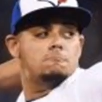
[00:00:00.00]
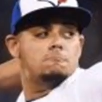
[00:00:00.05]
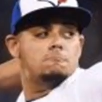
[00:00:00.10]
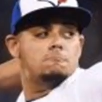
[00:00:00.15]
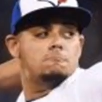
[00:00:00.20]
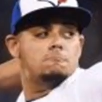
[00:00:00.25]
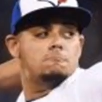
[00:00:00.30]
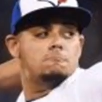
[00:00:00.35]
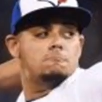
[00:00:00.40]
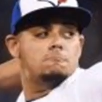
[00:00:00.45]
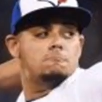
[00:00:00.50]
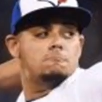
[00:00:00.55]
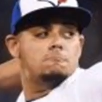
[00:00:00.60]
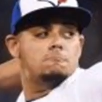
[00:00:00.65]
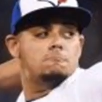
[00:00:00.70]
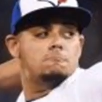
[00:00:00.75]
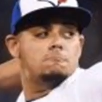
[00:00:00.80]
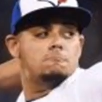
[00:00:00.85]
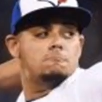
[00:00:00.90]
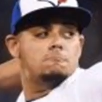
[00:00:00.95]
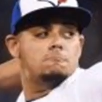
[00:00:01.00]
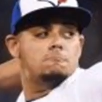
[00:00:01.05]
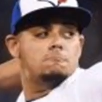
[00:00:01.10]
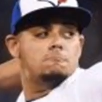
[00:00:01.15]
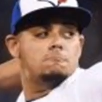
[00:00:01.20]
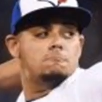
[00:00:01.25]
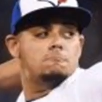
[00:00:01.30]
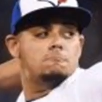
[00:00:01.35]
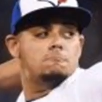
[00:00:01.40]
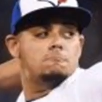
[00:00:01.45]

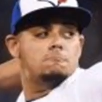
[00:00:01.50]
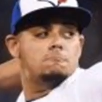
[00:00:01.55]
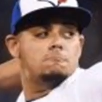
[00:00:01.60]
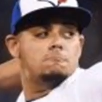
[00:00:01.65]
(silence)